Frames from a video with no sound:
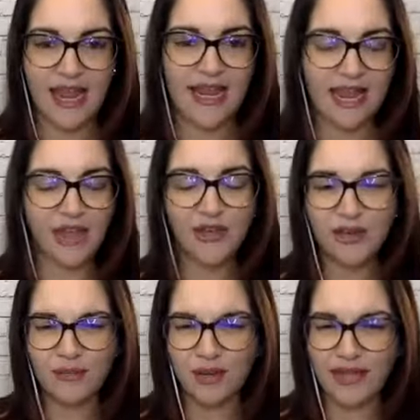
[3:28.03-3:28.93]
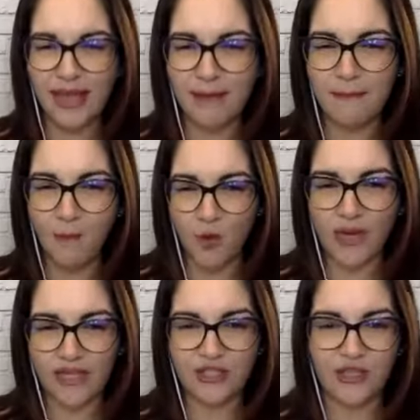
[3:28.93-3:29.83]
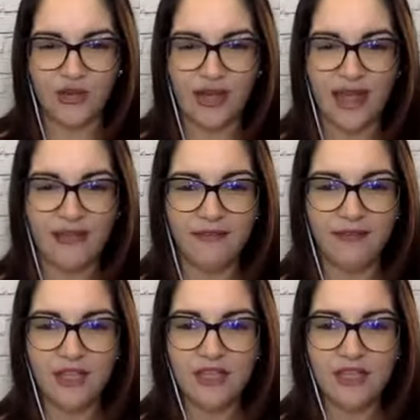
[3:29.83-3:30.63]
and how you can bring that more into your life.